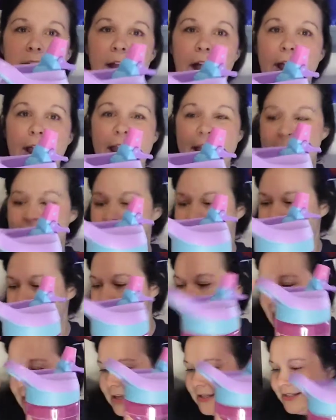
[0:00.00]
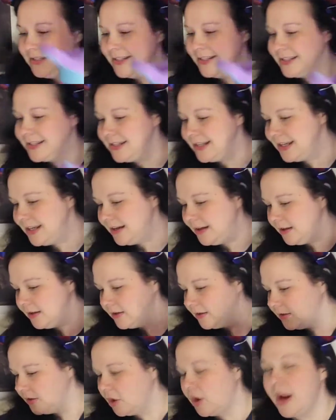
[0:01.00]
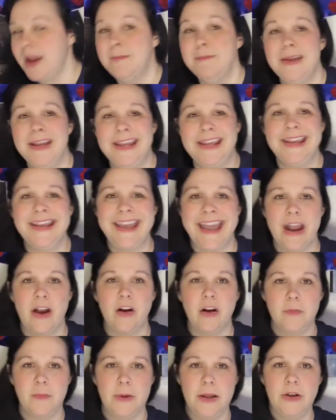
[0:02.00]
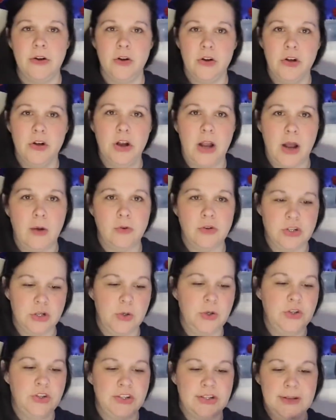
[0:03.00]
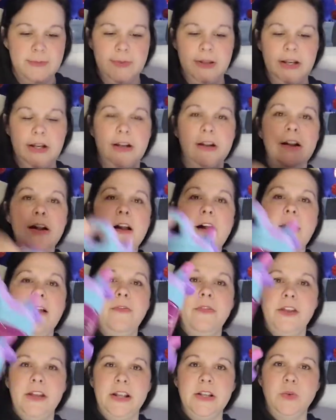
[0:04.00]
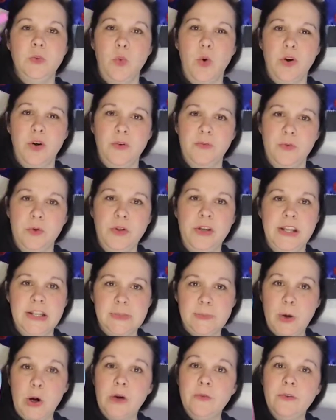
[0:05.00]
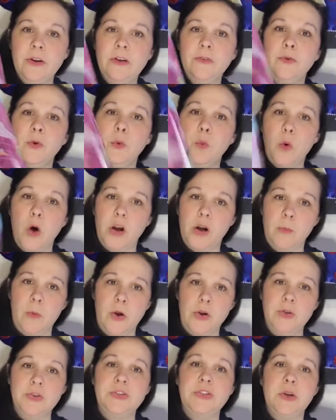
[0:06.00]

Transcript: I have a Disney or a Mickey carabiner hook, I will show you in just a minute, that is wonderful, and it's perfect for water bottles.